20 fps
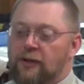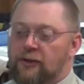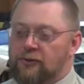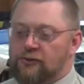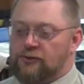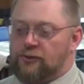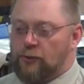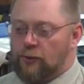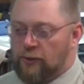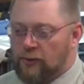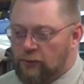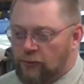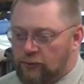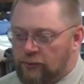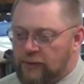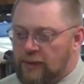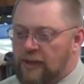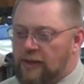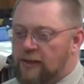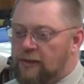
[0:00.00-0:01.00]
of historical
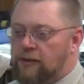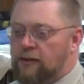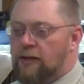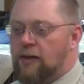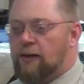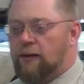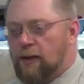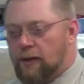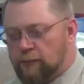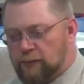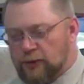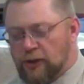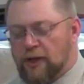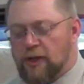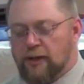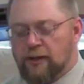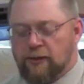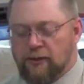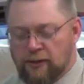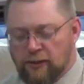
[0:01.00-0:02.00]
data, and I, am
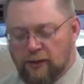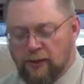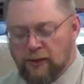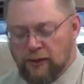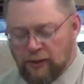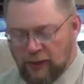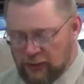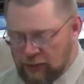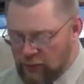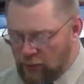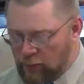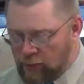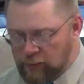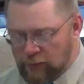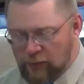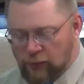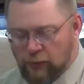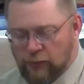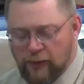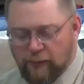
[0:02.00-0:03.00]
trying to not to
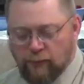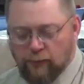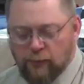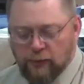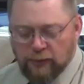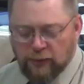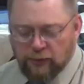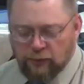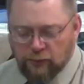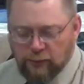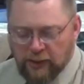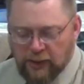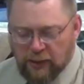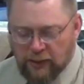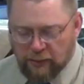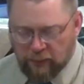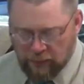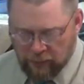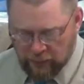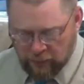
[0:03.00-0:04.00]
overload everyone because we
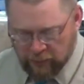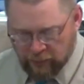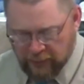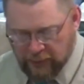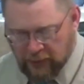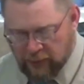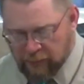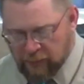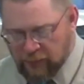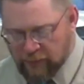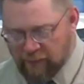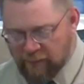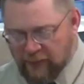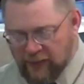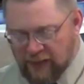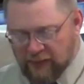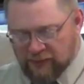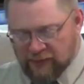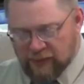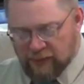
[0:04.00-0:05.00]
gotta we gotta move
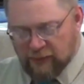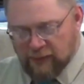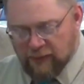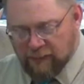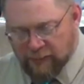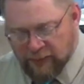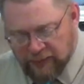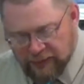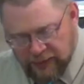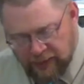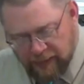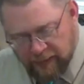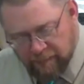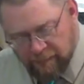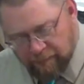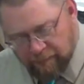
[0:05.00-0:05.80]
fast. I don't have much time.